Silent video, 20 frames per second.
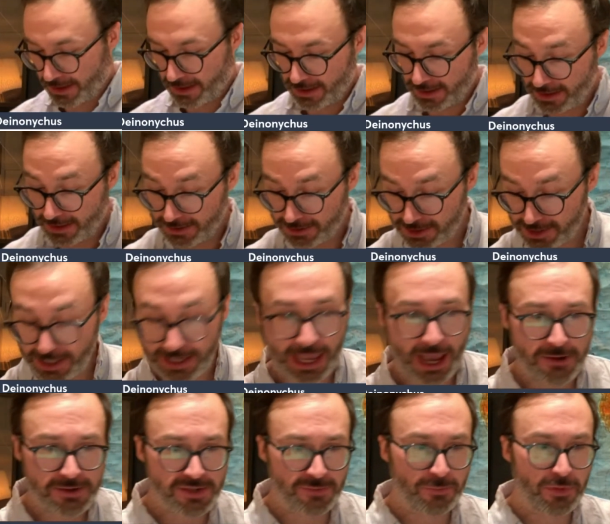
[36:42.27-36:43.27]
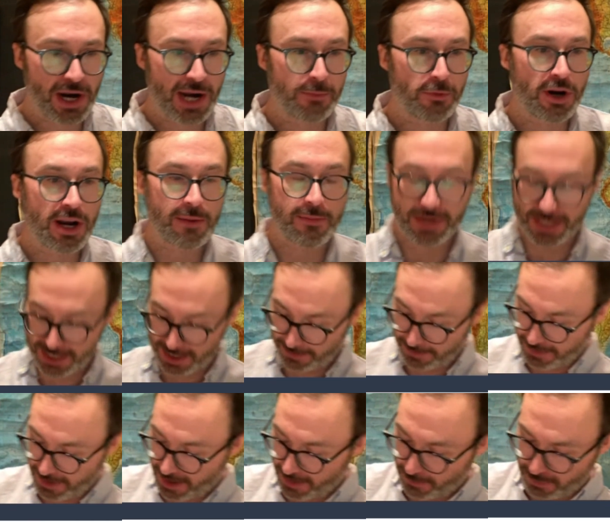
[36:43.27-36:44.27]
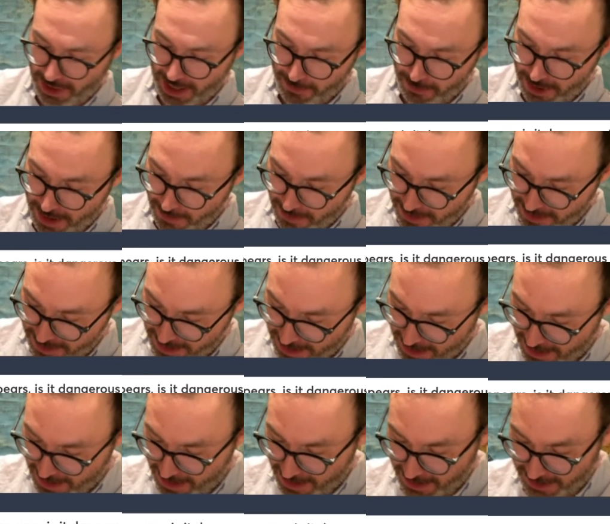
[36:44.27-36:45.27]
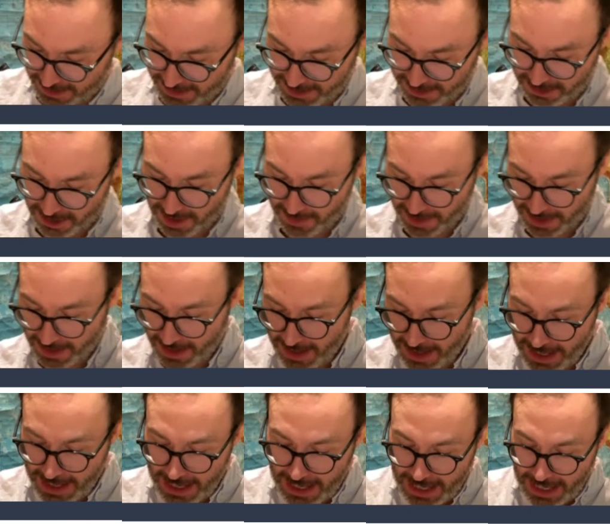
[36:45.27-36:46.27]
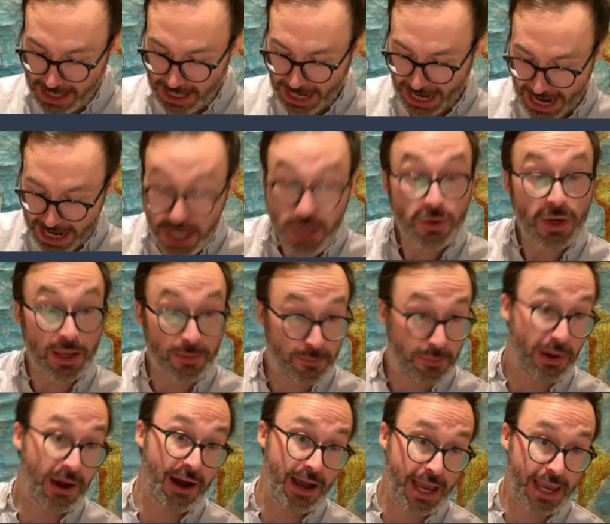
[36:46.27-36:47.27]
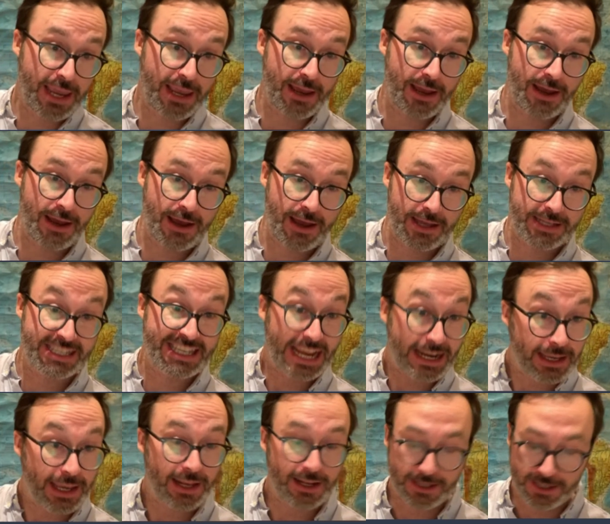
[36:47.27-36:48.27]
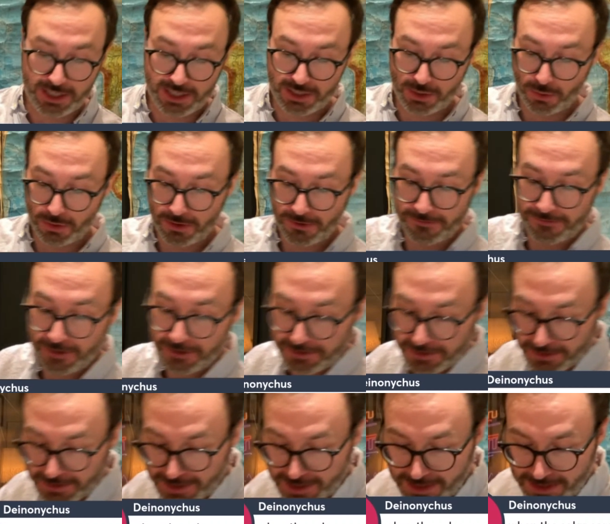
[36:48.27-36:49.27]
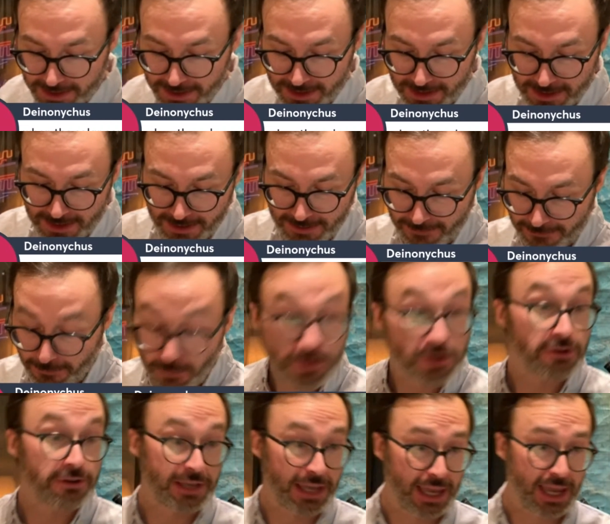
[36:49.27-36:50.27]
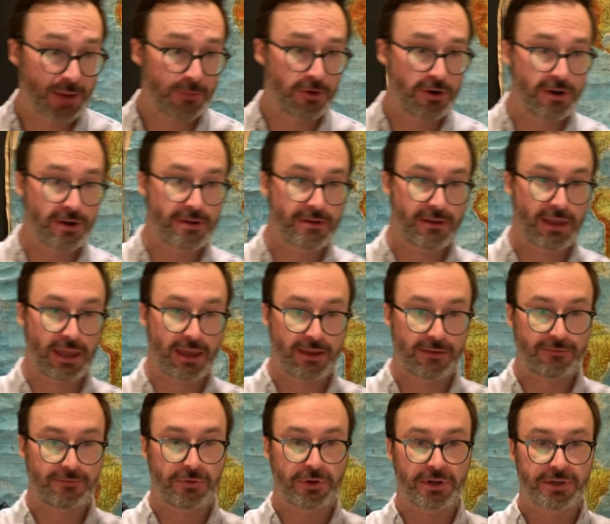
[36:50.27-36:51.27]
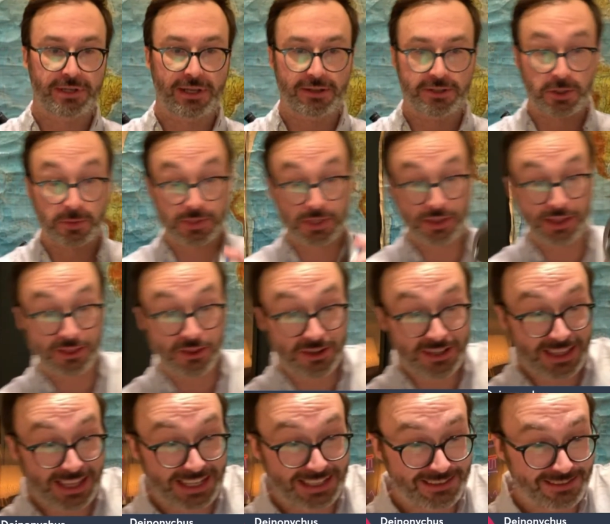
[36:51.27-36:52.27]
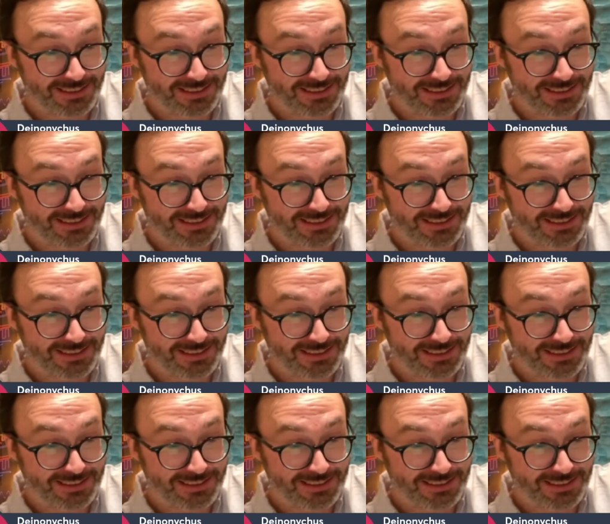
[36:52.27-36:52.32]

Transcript: just like House of Prime Rib, except not Prime Rib. It's astronomy, and you can buy dedicated solar filters for your camera and for your telescope. So they look like